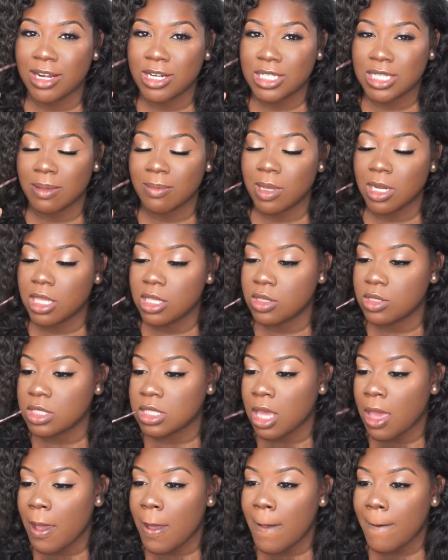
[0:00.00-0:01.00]
So I'm gonna use
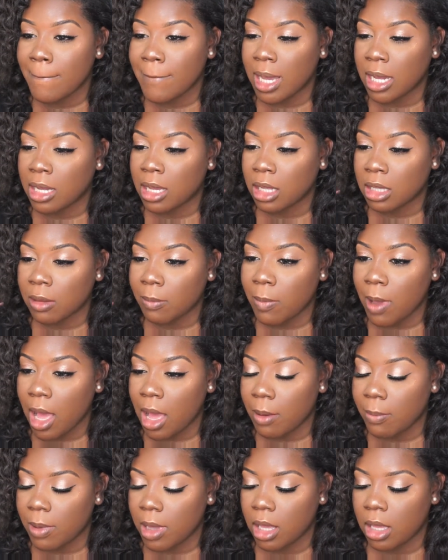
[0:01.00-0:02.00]
my
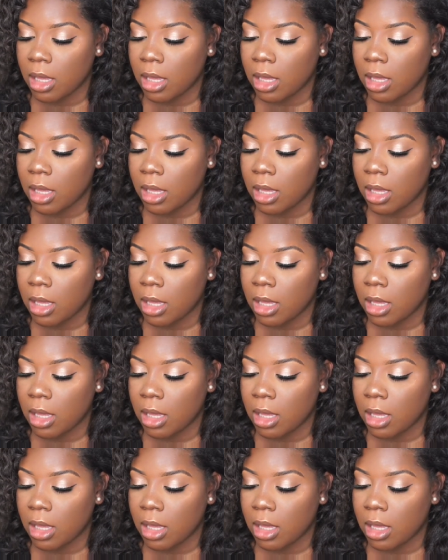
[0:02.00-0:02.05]
Colourpop